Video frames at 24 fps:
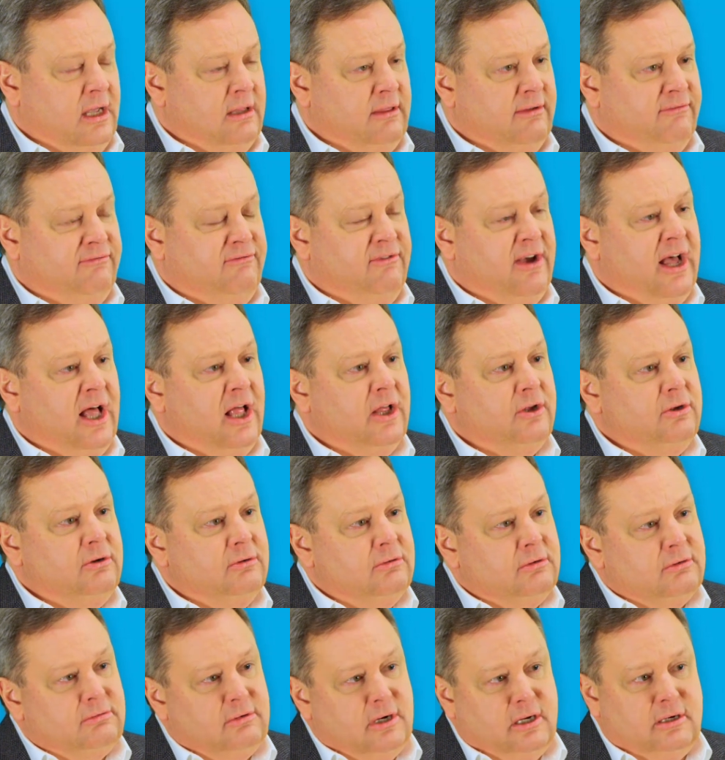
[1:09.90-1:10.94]
And the
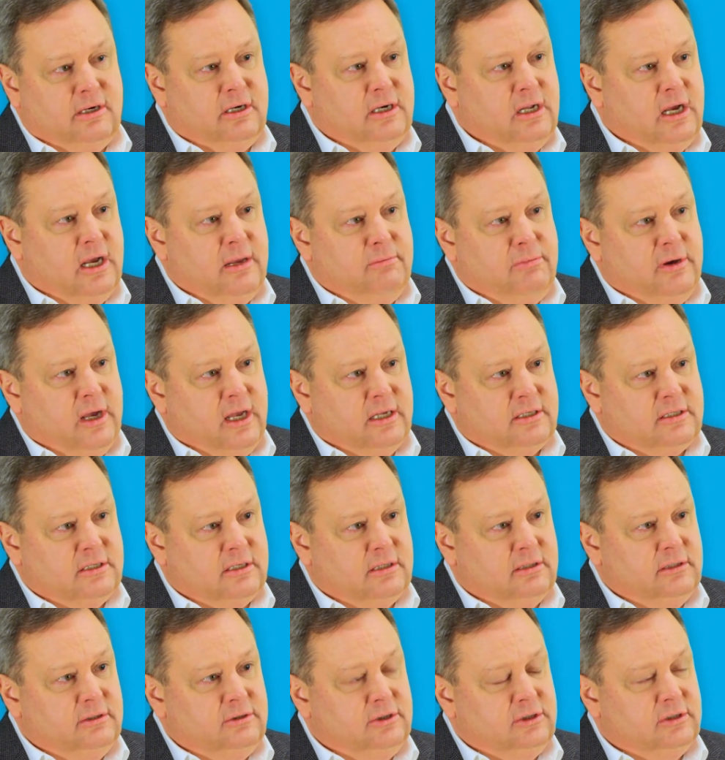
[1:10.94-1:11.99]
value around an iPaaS
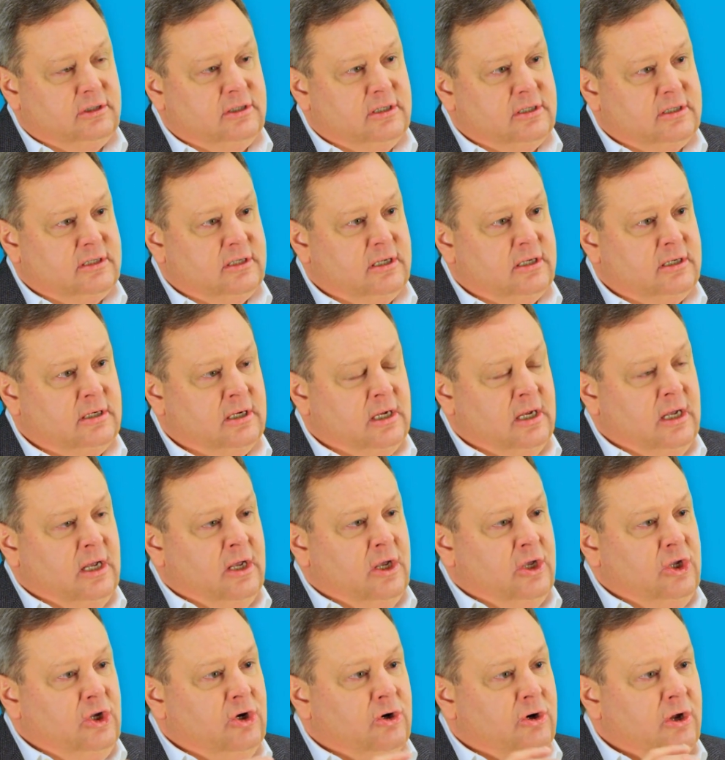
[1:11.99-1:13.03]
solution is that
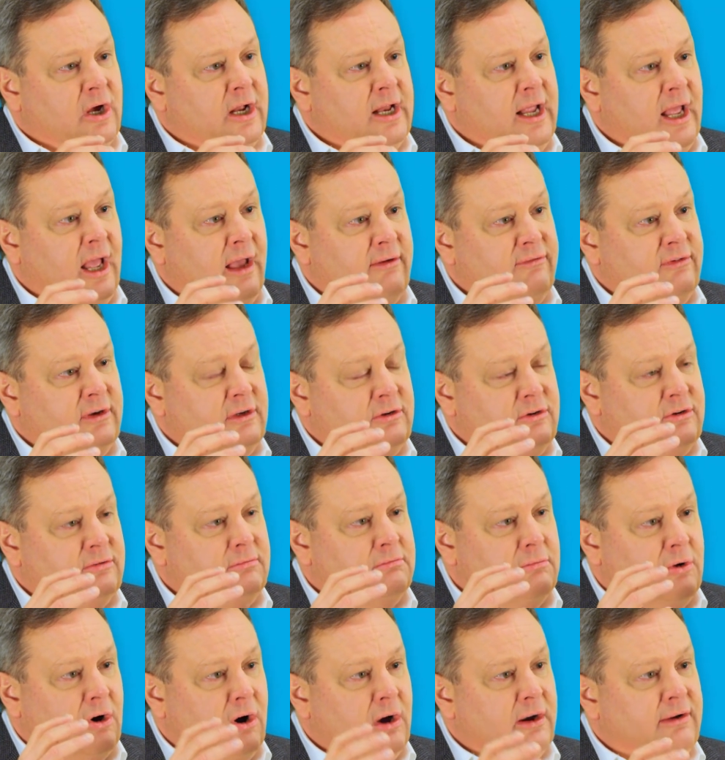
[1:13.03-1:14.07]
you're not having to
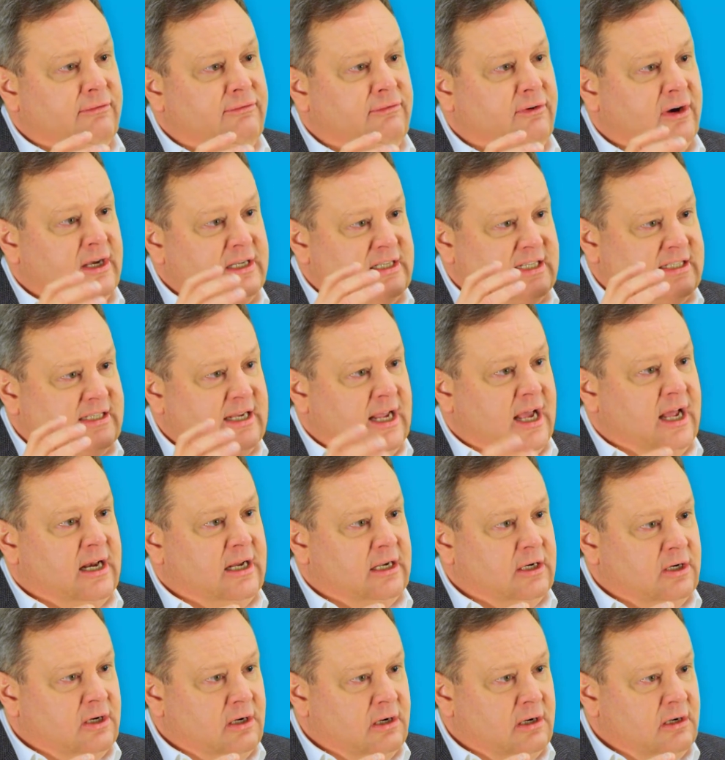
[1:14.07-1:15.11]
modify
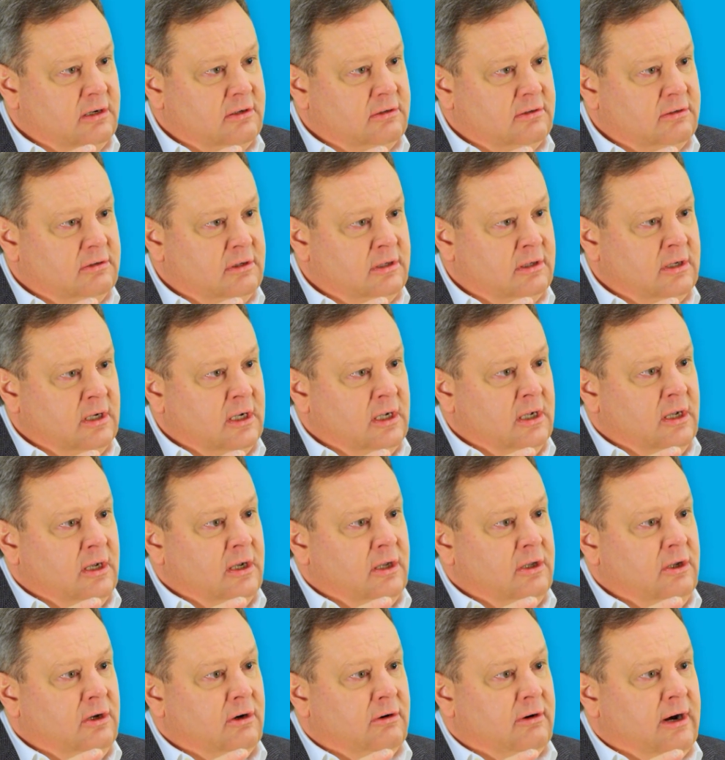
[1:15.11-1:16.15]
static code,
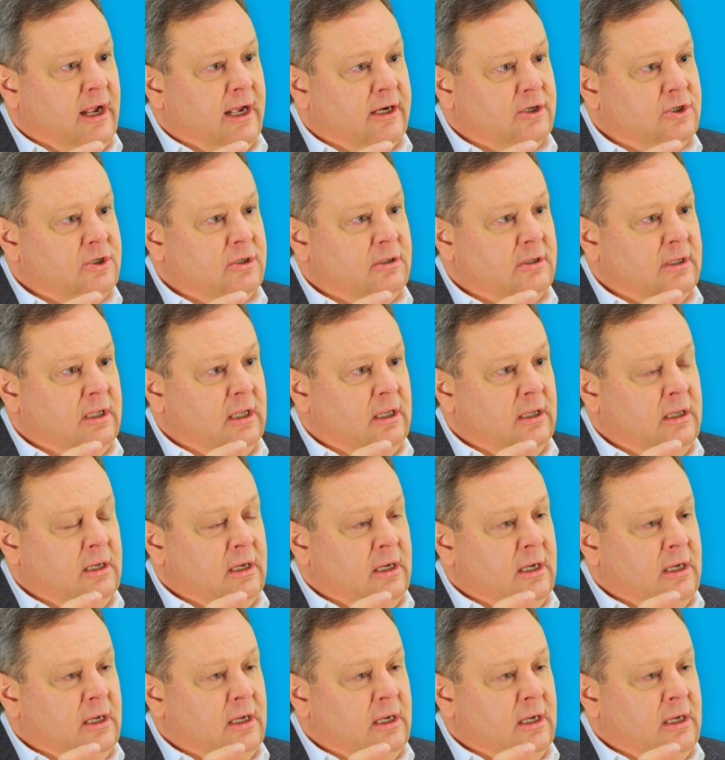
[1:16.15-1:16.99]
you're actually